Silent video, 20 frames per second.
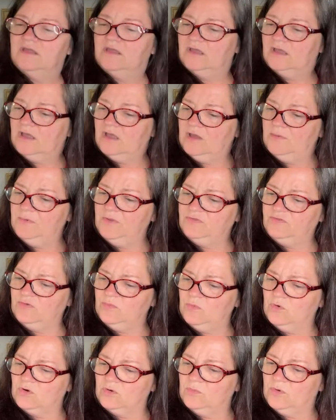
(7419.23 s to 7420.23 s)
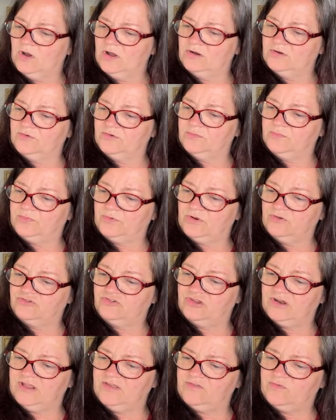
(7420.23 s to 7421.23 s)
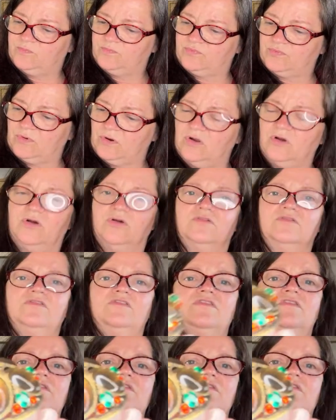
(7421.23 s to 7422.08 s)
It's a more modern brooch. It is pronged.